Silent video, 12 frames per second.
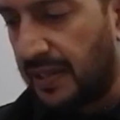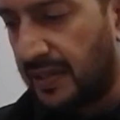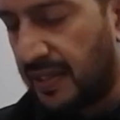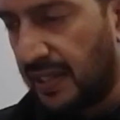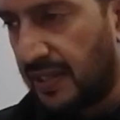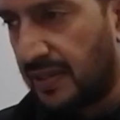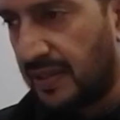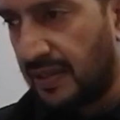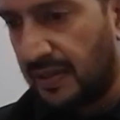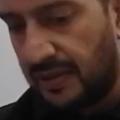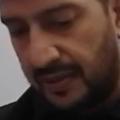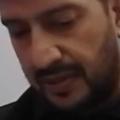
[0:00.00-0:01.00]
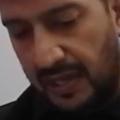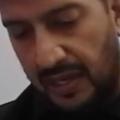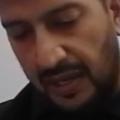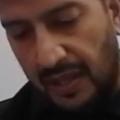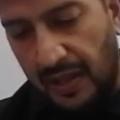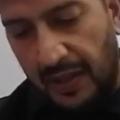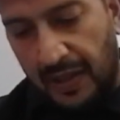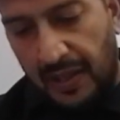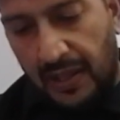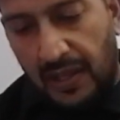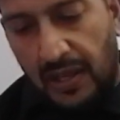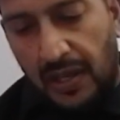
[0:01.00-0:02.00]
plastics, right?
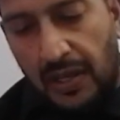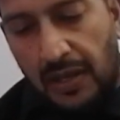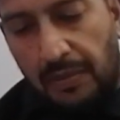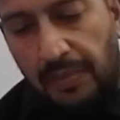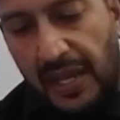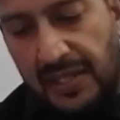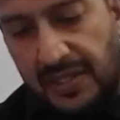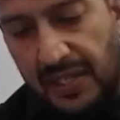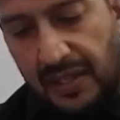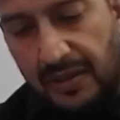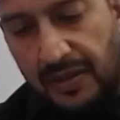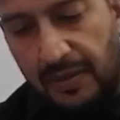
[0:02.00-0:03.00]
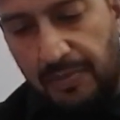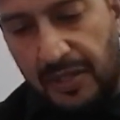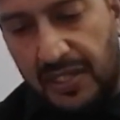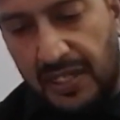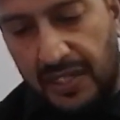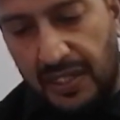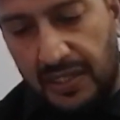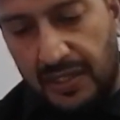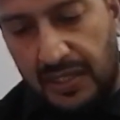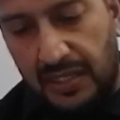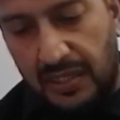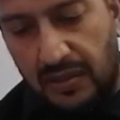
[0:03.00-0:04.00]
Plastic
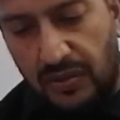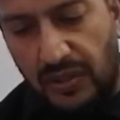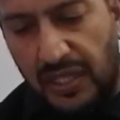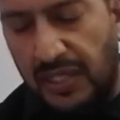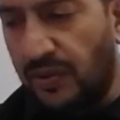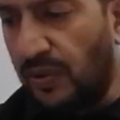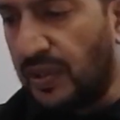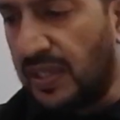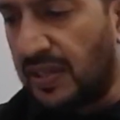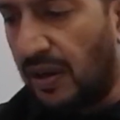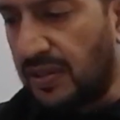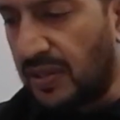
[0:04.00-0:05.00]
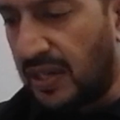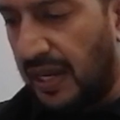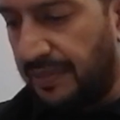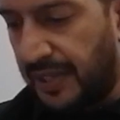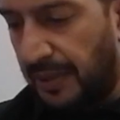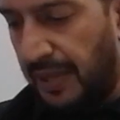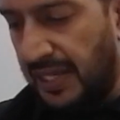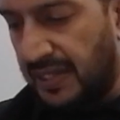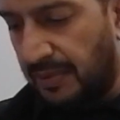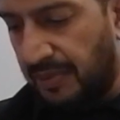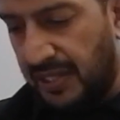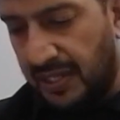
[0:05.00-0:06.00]
materials. So they do, this also comes up,
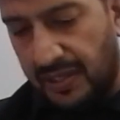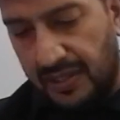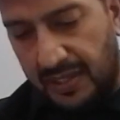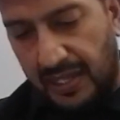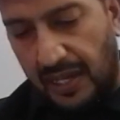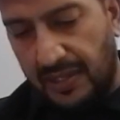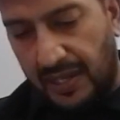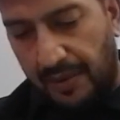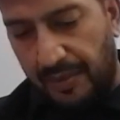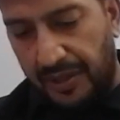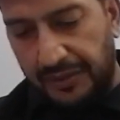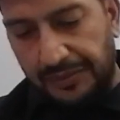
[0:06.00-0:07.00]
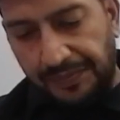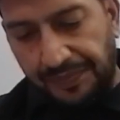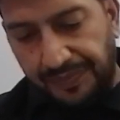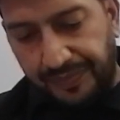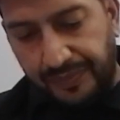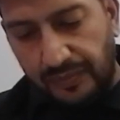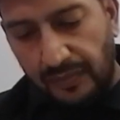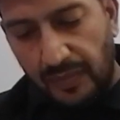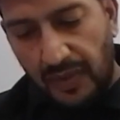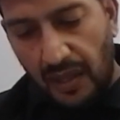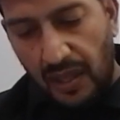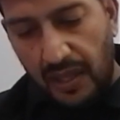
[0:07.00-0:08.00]
plastic materials does come up
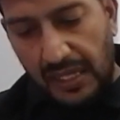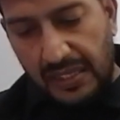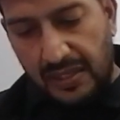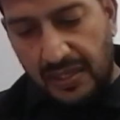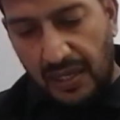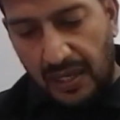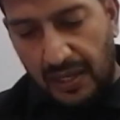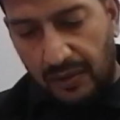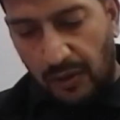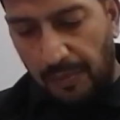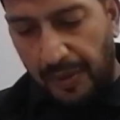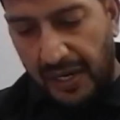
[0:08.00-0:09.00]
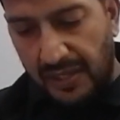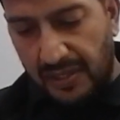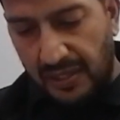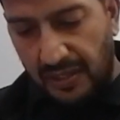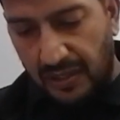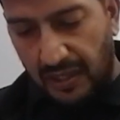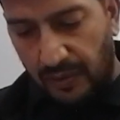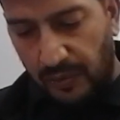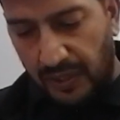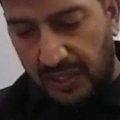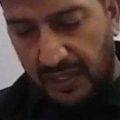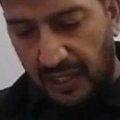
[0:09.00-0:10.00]
its uh, comparison
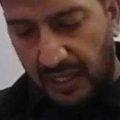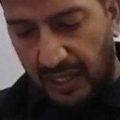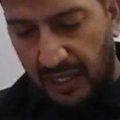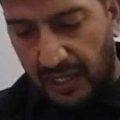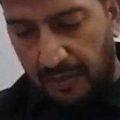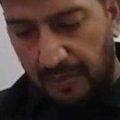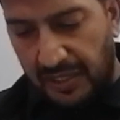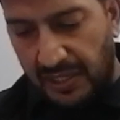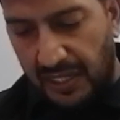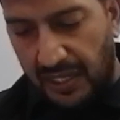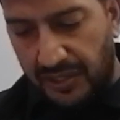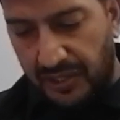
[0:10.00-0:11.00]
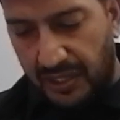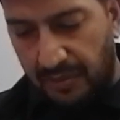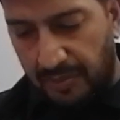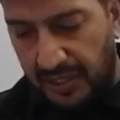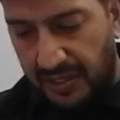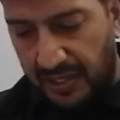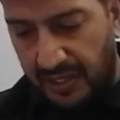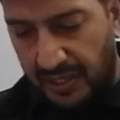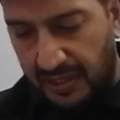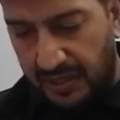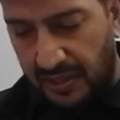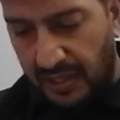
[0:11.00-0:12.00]
with uh, metallurgic
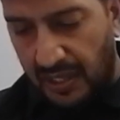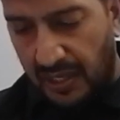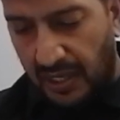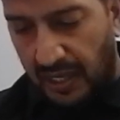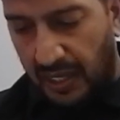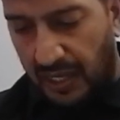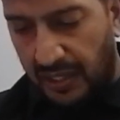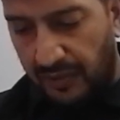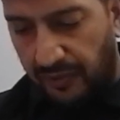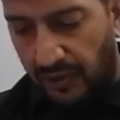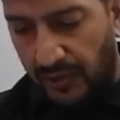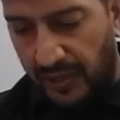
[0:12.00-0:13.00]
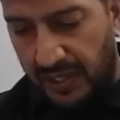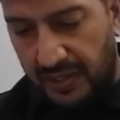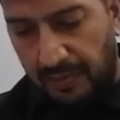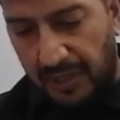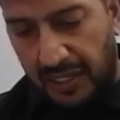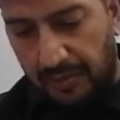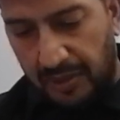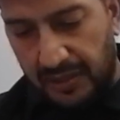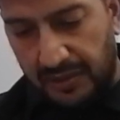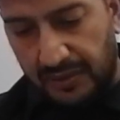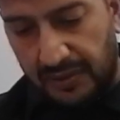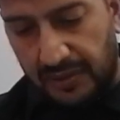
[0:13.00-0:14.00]
materials, uh, the following is
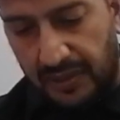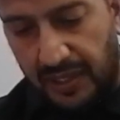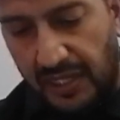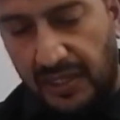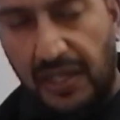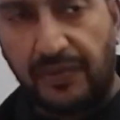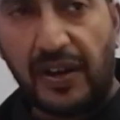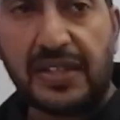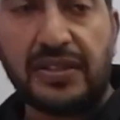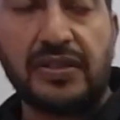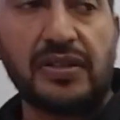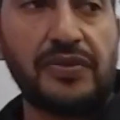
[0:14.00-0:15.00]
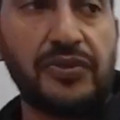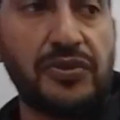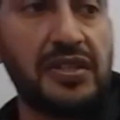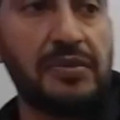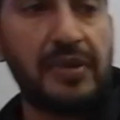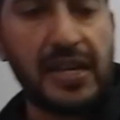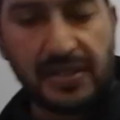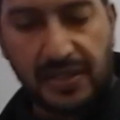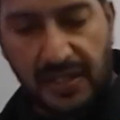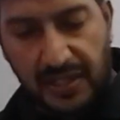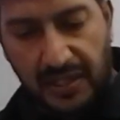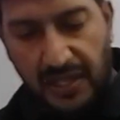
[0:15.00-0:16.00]
applicable. Right? The advantages of using
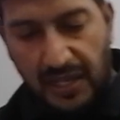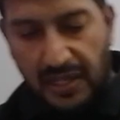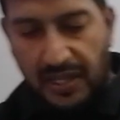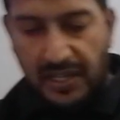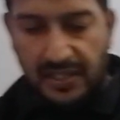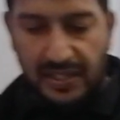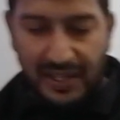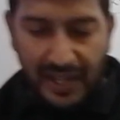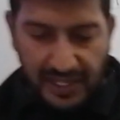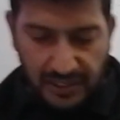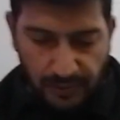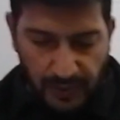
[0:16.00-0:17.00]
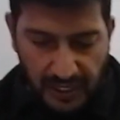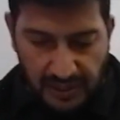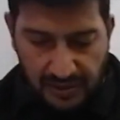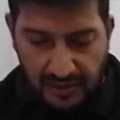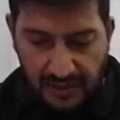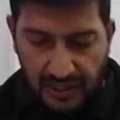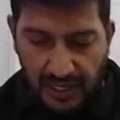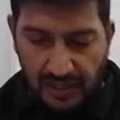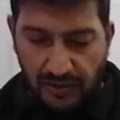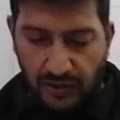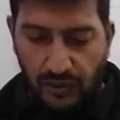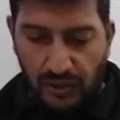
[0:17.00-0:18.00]
plastic, it is lightweight, it
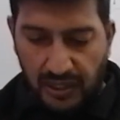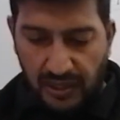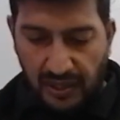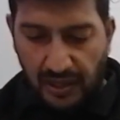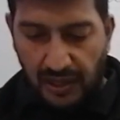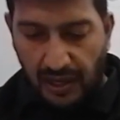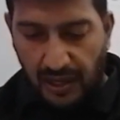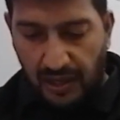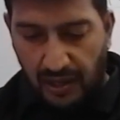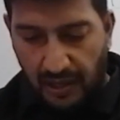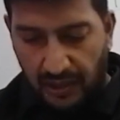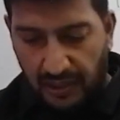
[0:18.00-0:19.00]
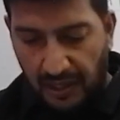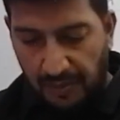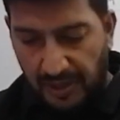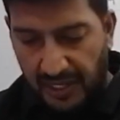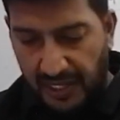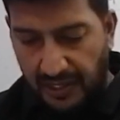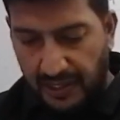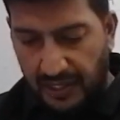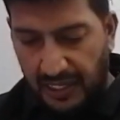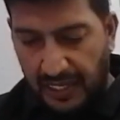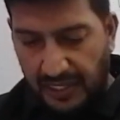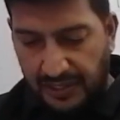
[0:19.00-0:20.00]
has good uh, thermal and
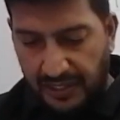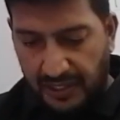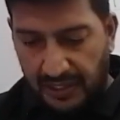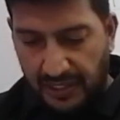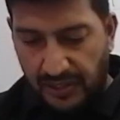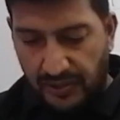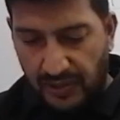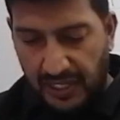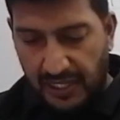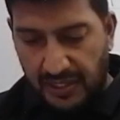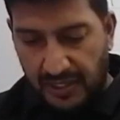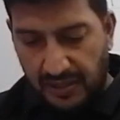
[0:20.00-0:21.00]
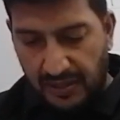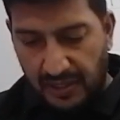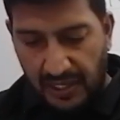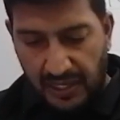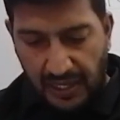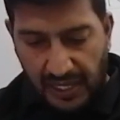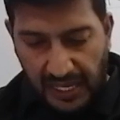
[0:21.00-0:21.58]
electrical insulators,